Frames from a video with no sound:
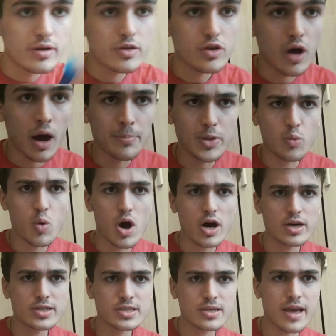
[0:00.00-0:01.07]
I'm the
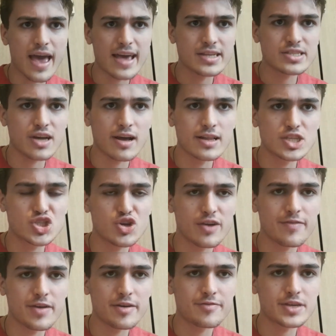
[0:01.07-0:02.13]
worst hairstylist you've
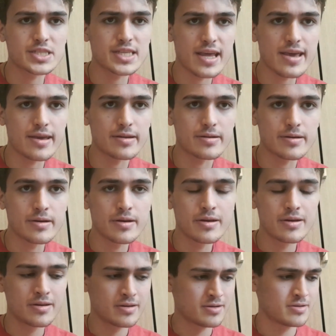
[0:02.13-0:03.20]
ever seen.
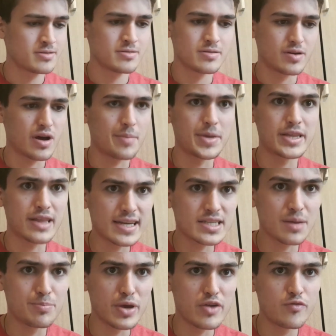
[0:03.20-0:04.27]
I mean, that's a
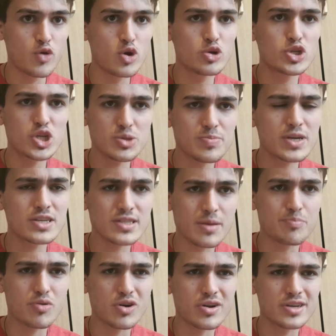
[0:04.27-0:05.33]
bit rude just because the
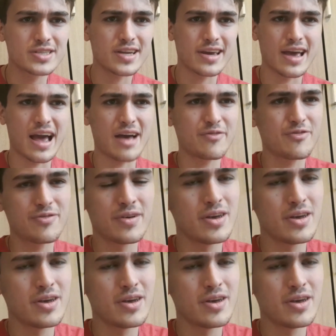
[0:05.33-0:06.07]
products I have.